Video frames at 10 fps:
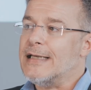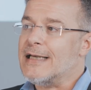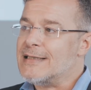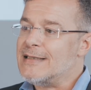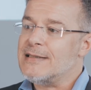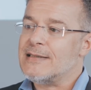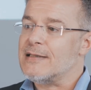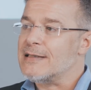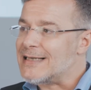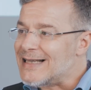
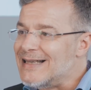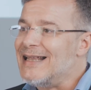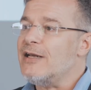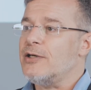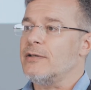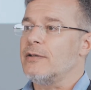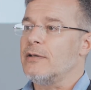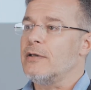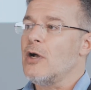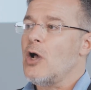existence and
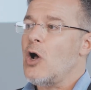nature